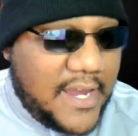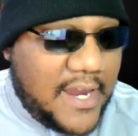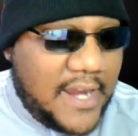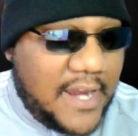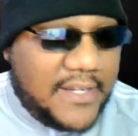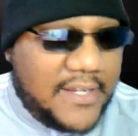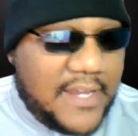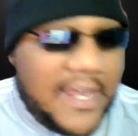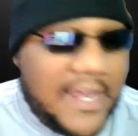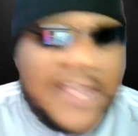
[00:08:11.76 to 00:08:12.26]

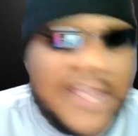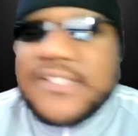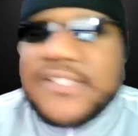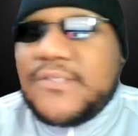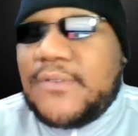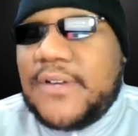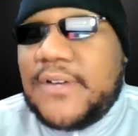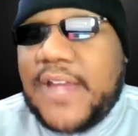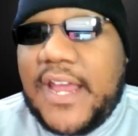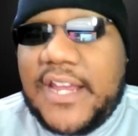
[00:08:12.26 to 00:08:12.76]
Andy
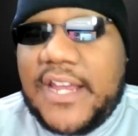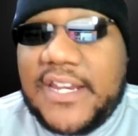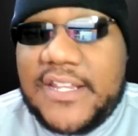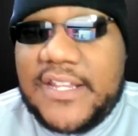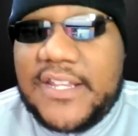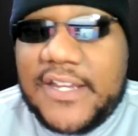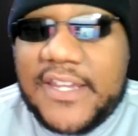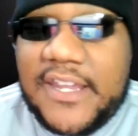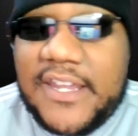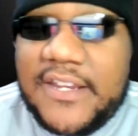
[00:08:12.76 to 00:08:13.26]
Antoine got
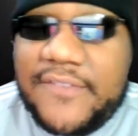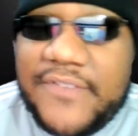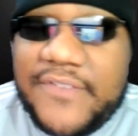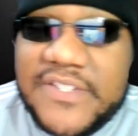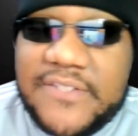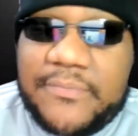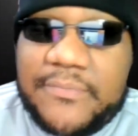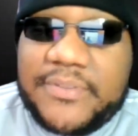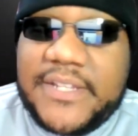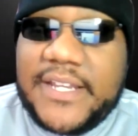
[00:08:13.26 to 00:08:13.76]
a key
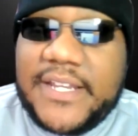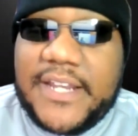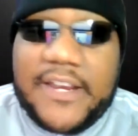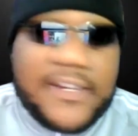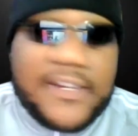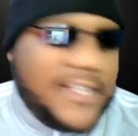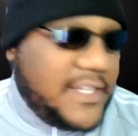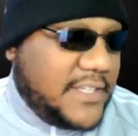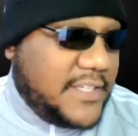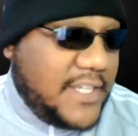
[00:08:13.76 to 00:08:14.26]
defensive play
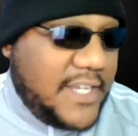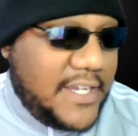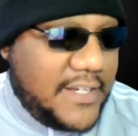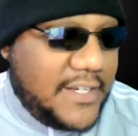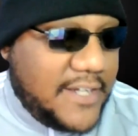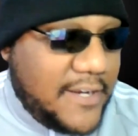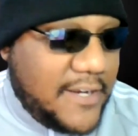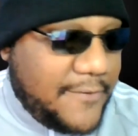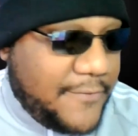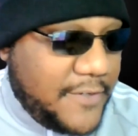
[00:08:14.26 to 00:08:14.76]
there at the
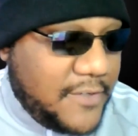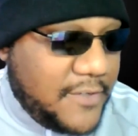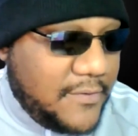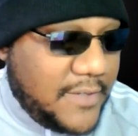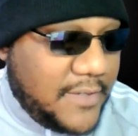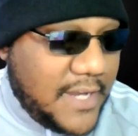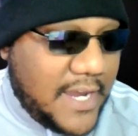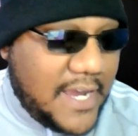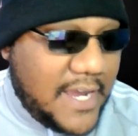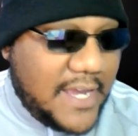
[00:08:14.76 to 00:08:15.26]
end there for
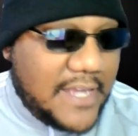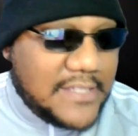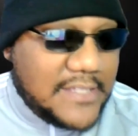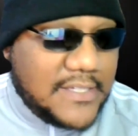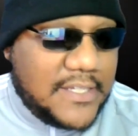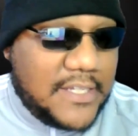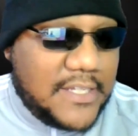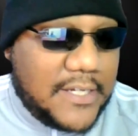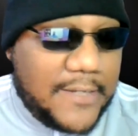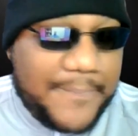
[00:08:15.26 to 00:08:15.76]
you
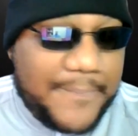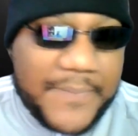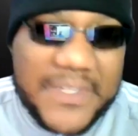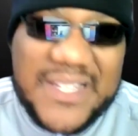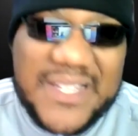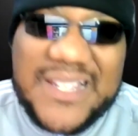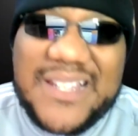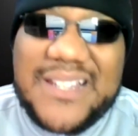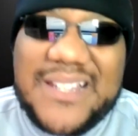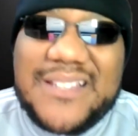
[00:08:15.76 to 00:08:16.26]
guys. And uh,
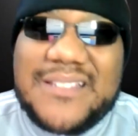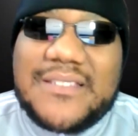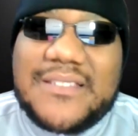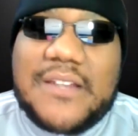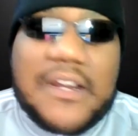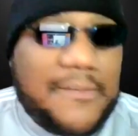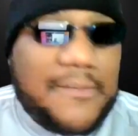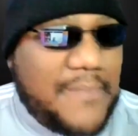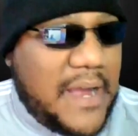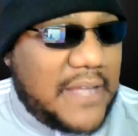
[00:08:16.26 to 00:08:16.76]

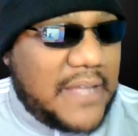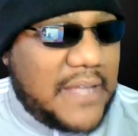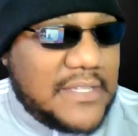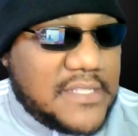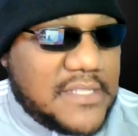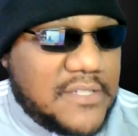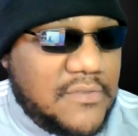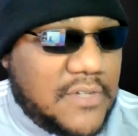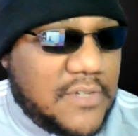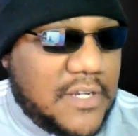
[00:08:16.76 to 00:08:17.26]
talk about
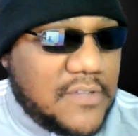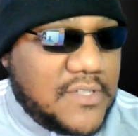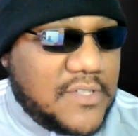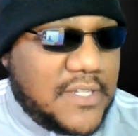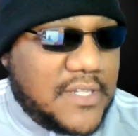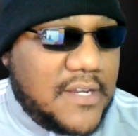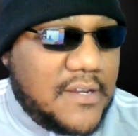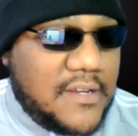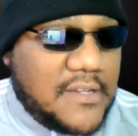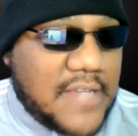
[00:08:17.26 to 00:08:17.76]
this too,
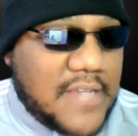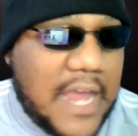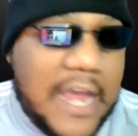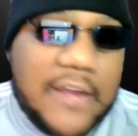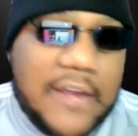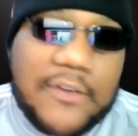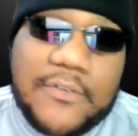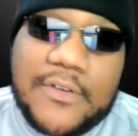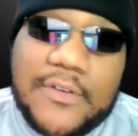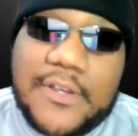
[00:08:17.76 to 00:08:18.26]
Coach Gills,
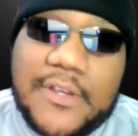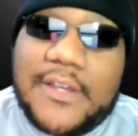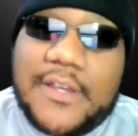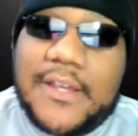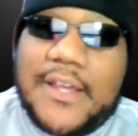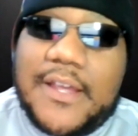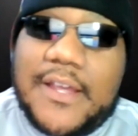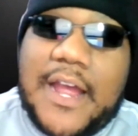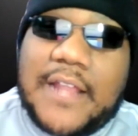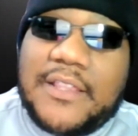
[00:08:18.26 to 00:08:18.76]
how
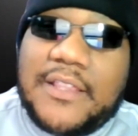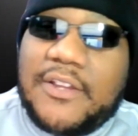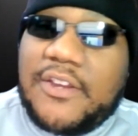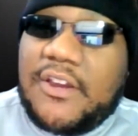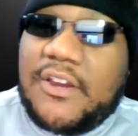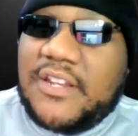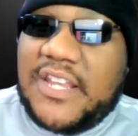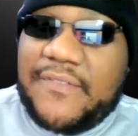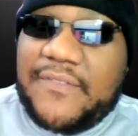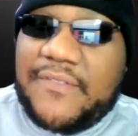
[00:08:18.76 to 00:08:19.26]
I know
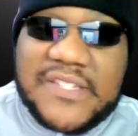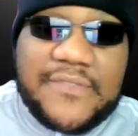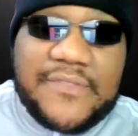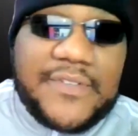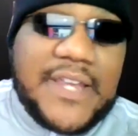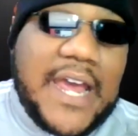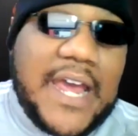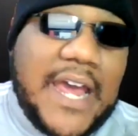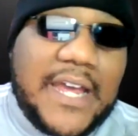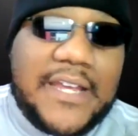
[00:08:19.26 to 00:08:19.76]
you're a
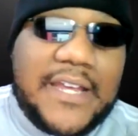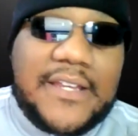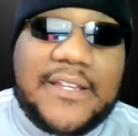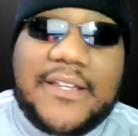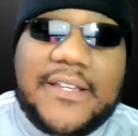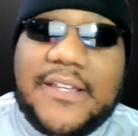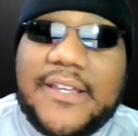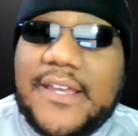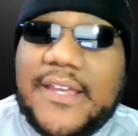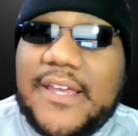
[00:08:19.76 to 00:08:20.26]
defensive guy
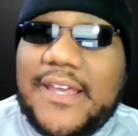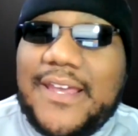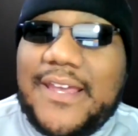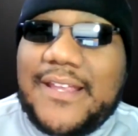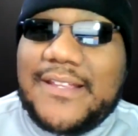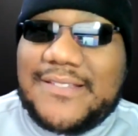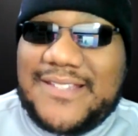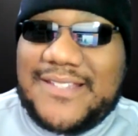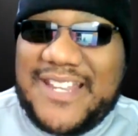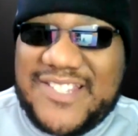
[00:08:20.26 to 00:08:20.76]

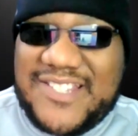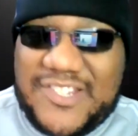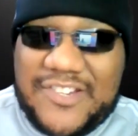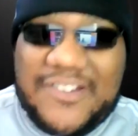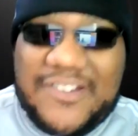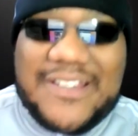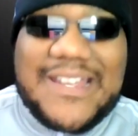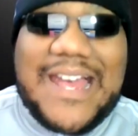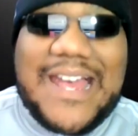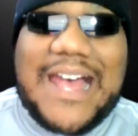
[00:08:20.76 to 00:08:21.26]
and
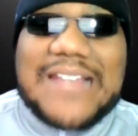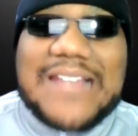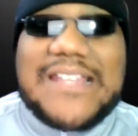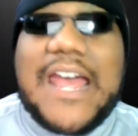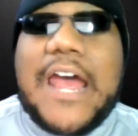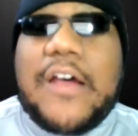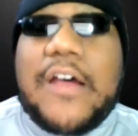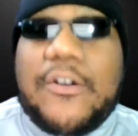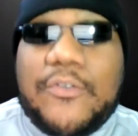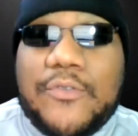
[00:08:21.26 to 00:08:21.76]
teaching your
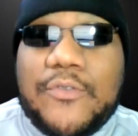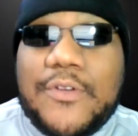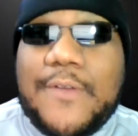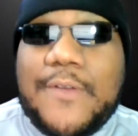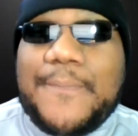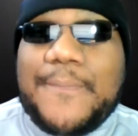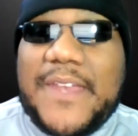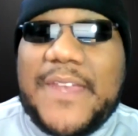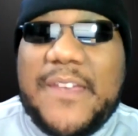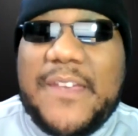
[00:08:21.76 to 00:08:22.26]
guys how
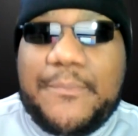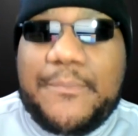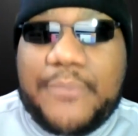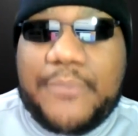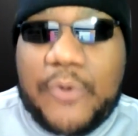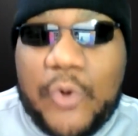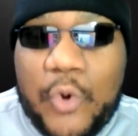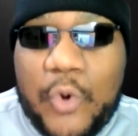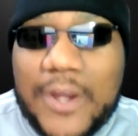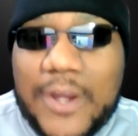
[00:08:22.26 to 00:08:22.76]

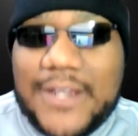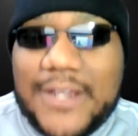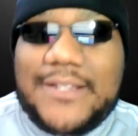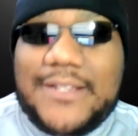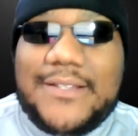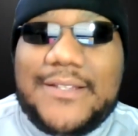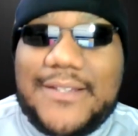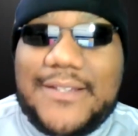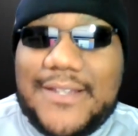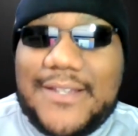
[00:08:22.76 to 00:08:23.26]

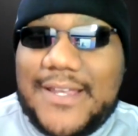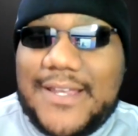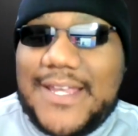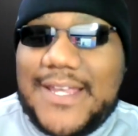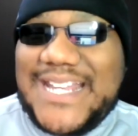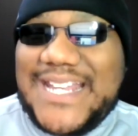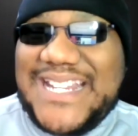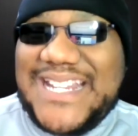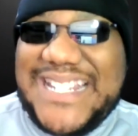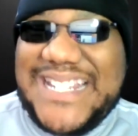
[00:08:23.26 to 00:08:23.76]
important
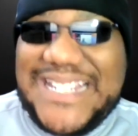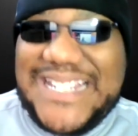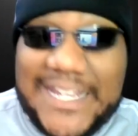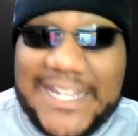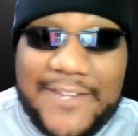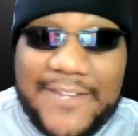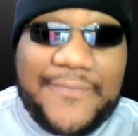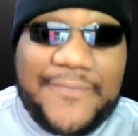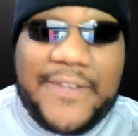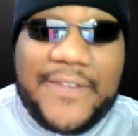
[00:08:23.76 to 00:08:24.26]

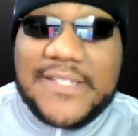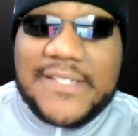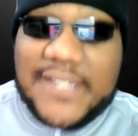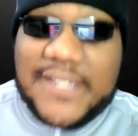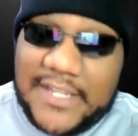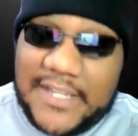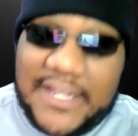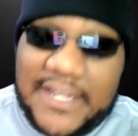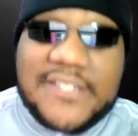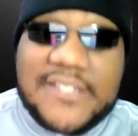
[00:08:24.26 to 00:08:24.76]
defense
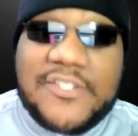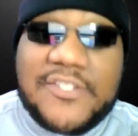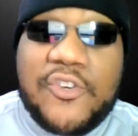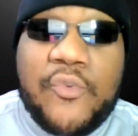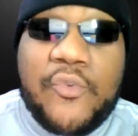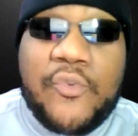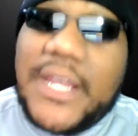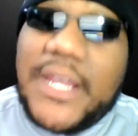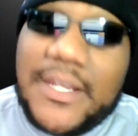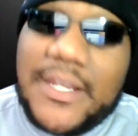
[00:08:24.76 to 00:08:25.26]
can is
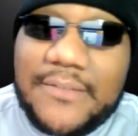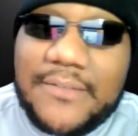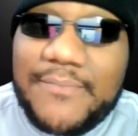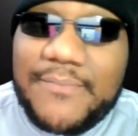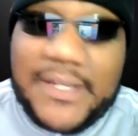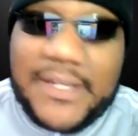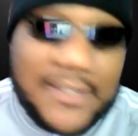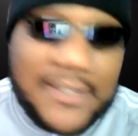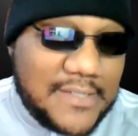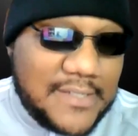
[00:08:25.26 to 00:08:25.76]
to winning
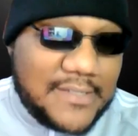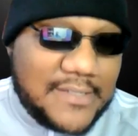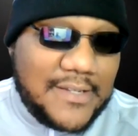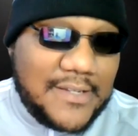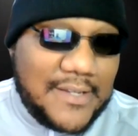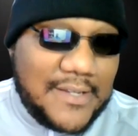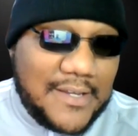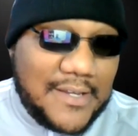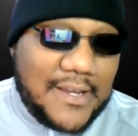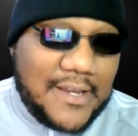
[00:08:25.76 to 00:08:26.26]
because